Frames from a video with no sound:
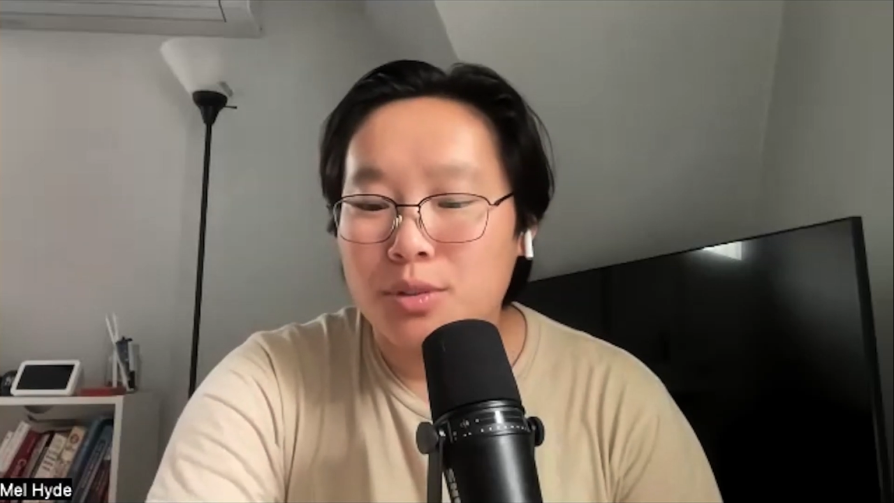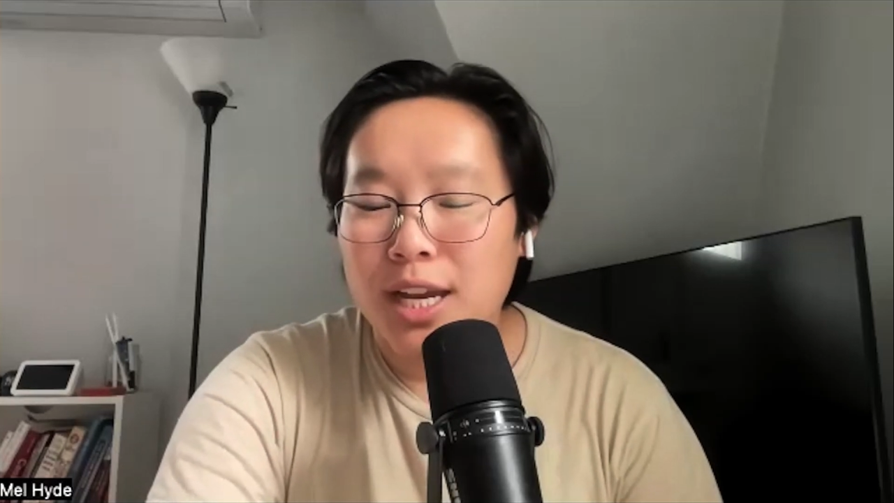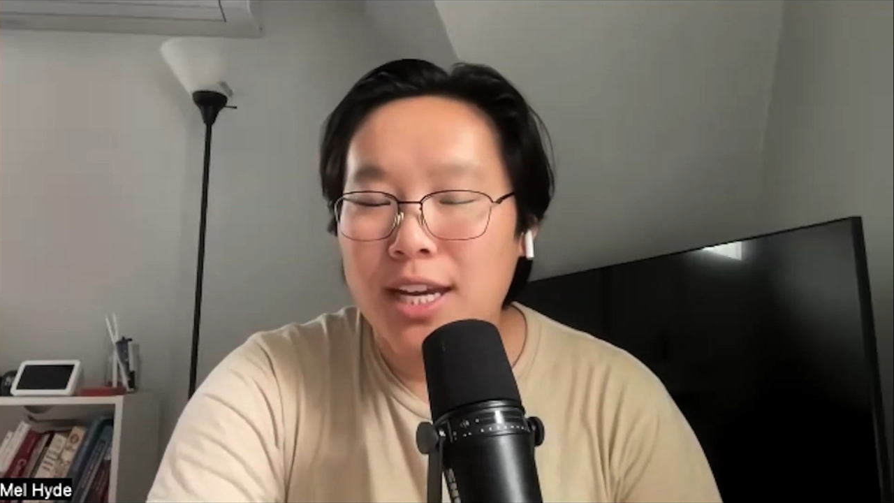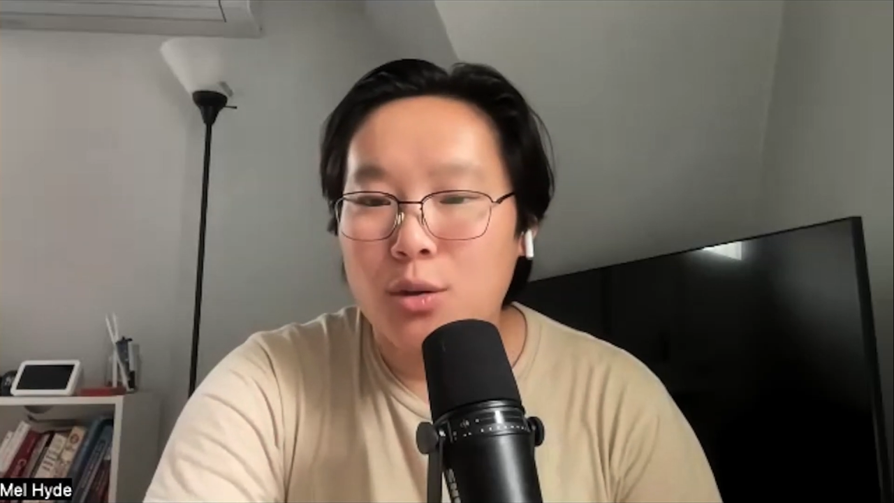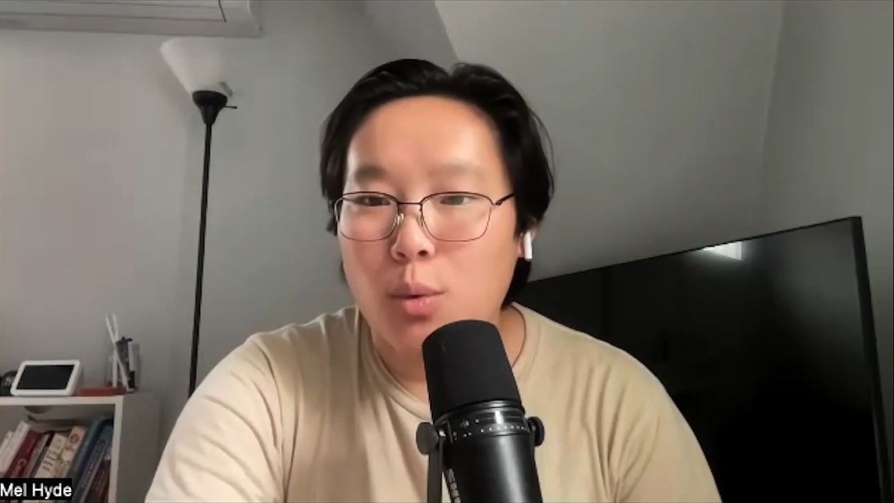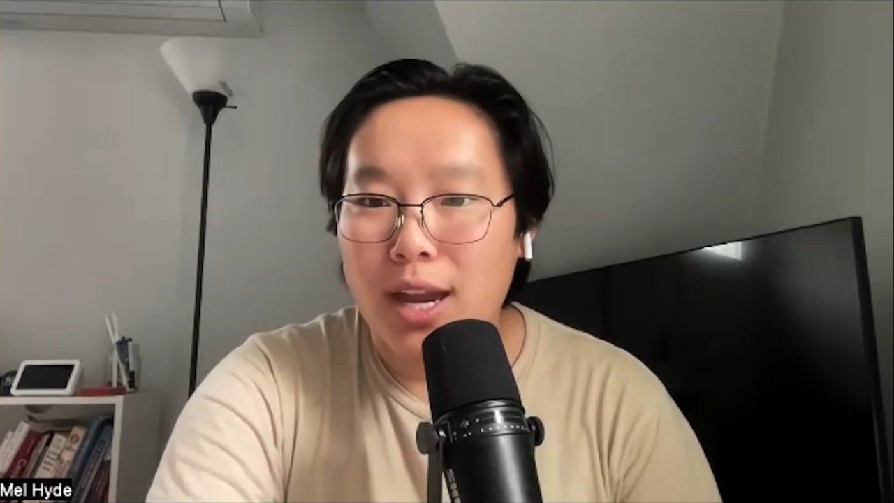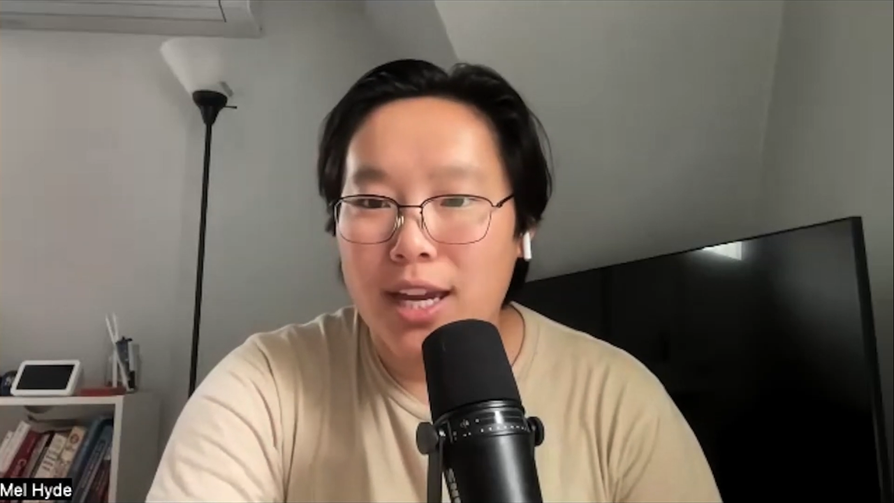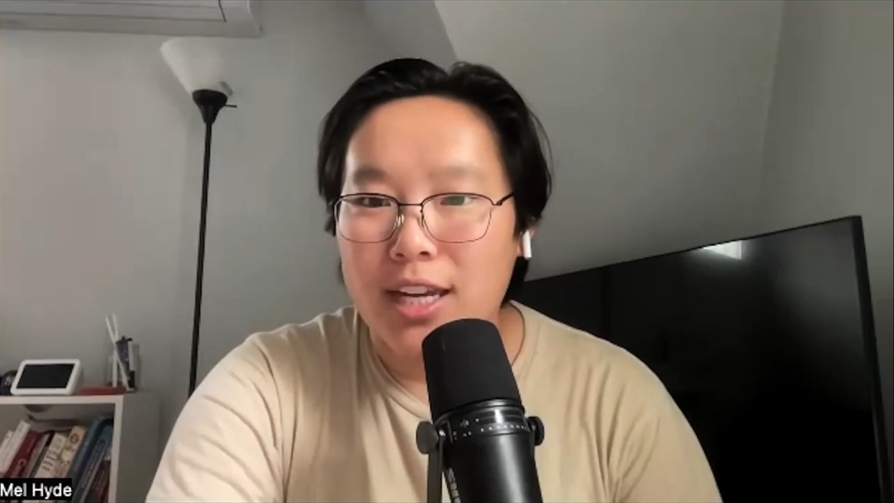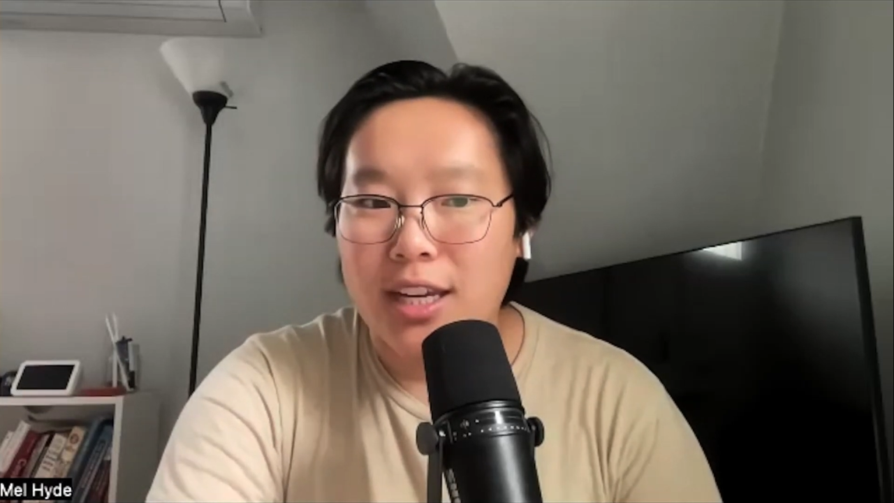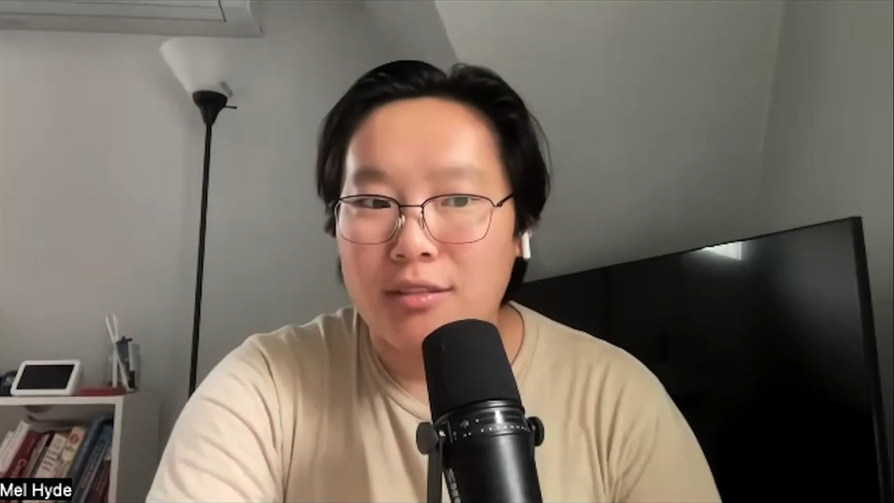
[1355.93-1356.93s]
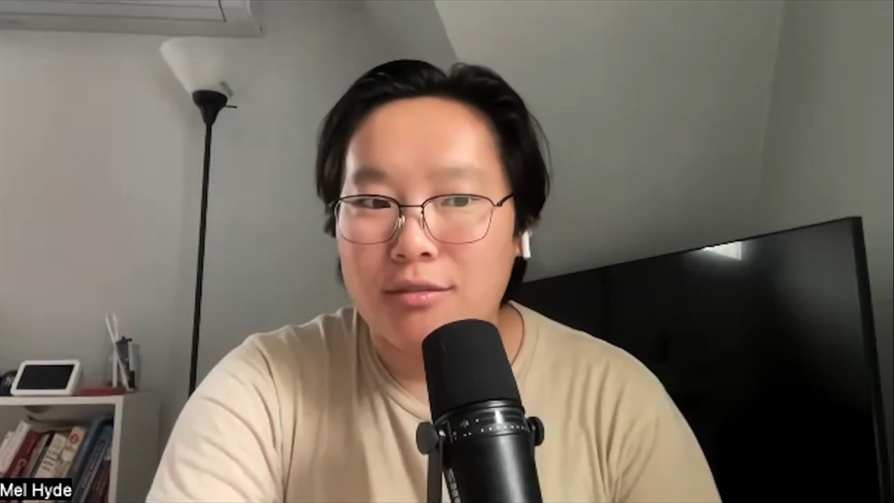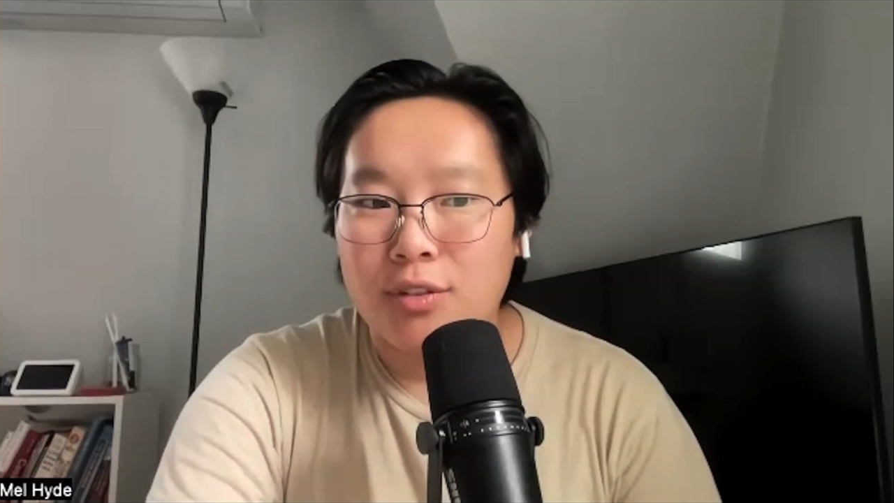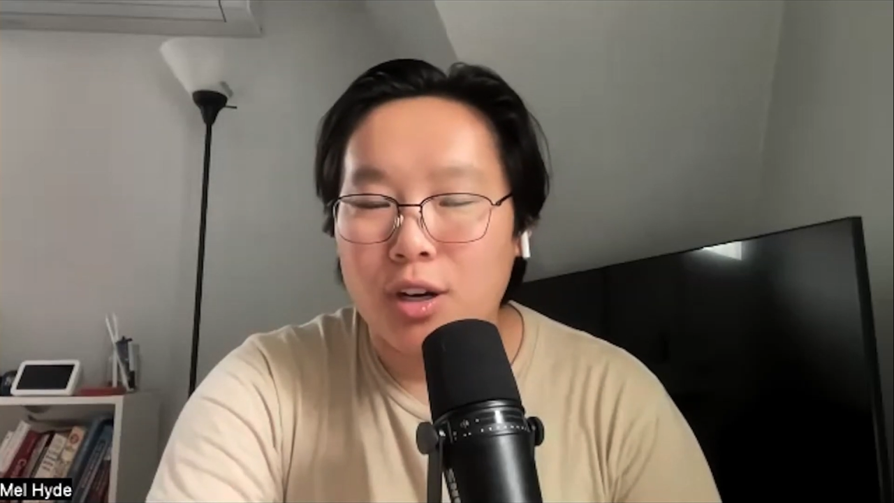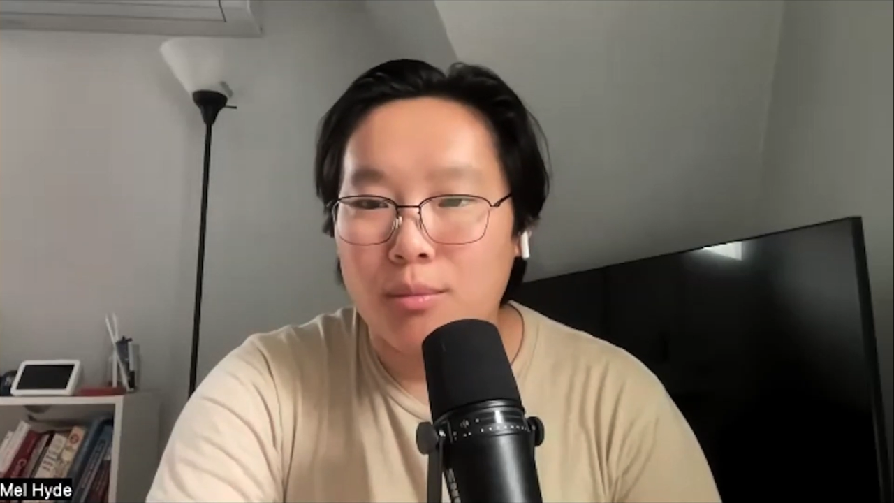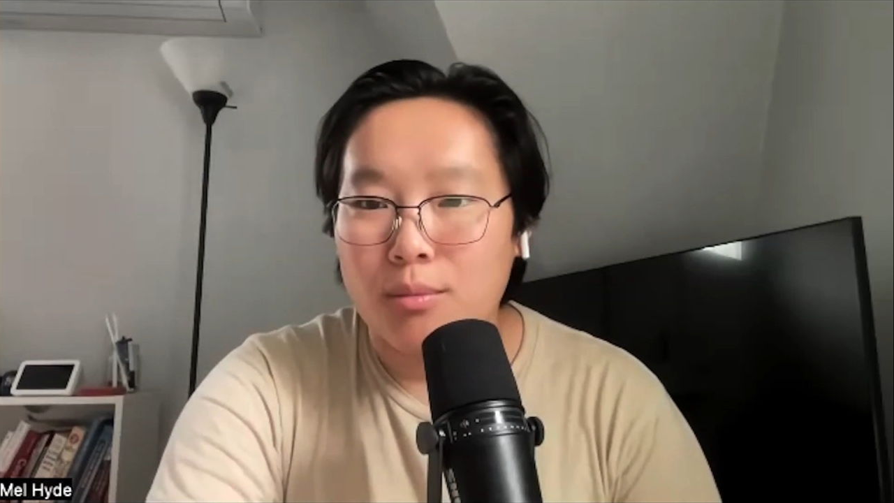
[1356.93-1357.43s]
take away
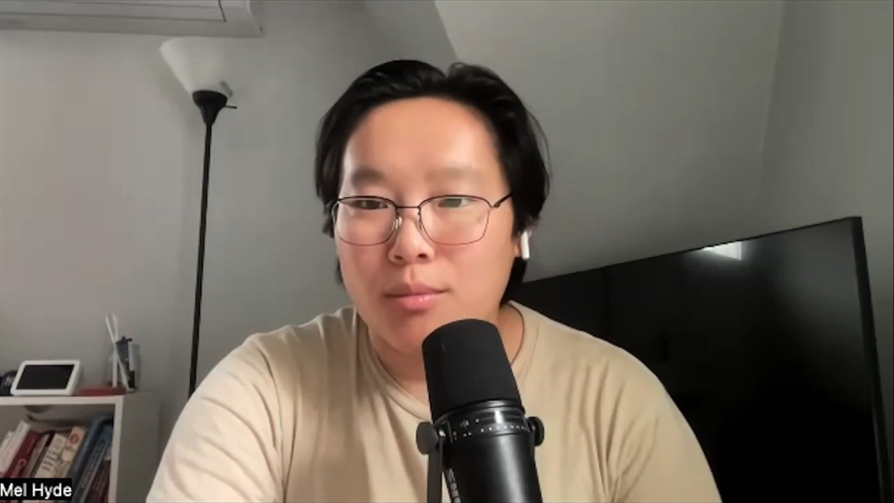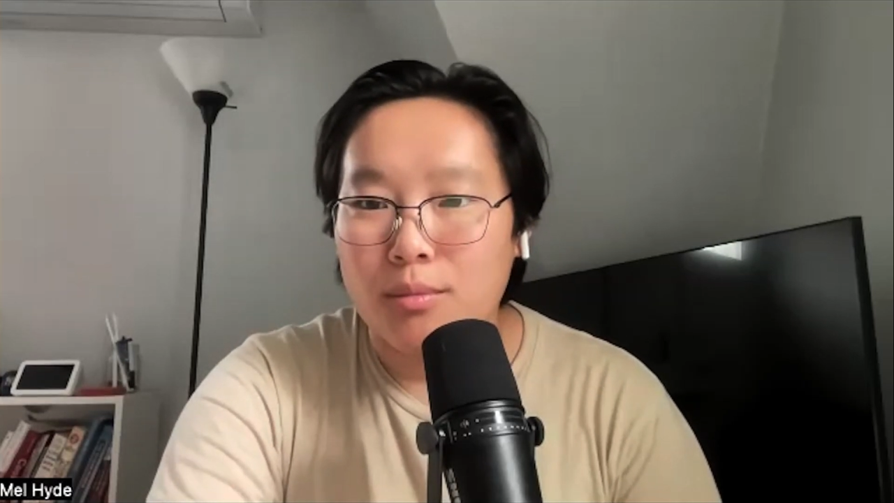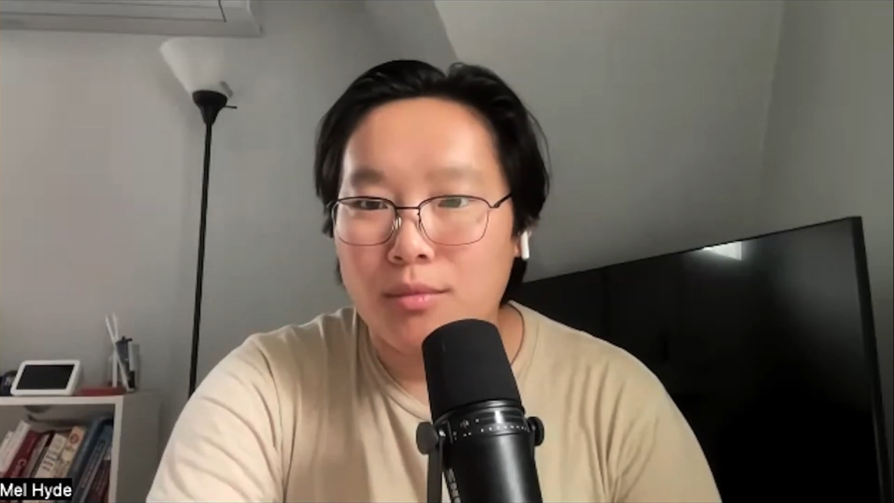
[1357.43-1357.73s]
from